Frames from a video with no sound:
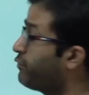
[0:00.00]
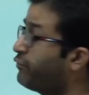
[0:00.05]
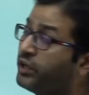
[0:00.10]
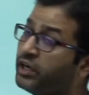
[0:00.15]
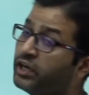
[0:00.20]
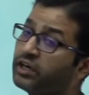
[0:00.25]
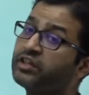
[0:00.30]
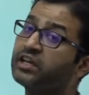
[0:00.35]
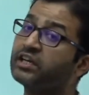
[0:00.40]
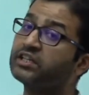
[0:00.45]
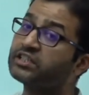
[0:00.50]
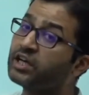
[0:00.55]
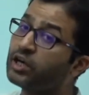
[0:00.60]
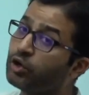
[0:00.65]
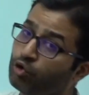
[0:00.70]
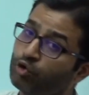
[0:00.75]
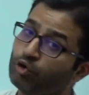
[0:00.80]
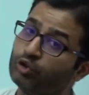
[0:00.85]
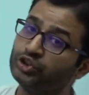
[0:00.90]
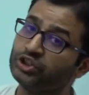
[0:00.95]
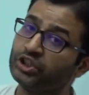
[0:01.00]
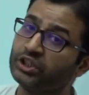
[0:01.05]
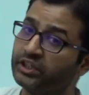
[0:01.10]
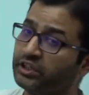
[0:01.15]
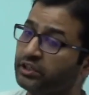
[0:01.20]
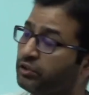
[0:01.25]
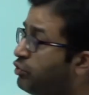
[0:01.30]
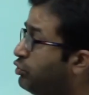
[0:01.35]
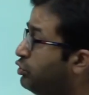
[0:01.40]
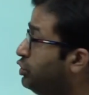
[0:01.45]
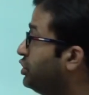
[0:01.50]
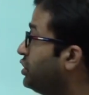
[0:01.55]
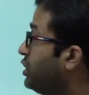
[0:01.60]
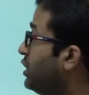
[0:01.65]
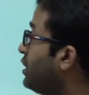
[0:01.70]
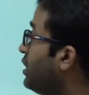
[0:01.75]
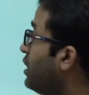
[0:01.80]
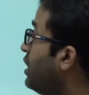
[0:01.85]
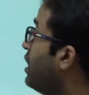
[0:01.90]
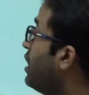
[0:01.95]
where there is a question in
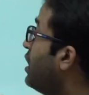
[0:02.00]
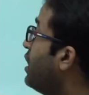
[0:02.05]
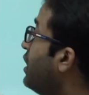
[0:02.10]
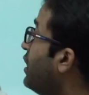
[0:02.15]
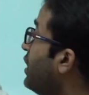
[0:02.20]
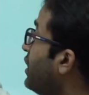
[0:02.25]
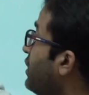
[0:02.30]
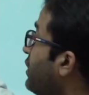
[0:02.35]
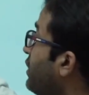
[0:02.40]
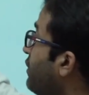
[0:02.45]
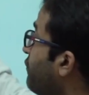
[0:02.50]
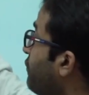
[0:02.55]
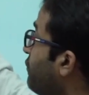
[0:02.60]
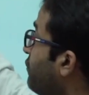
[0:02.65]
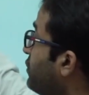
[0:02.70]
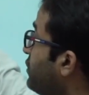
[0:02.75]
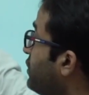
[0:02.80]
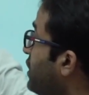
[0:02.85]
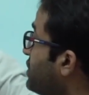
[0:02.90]
question, if the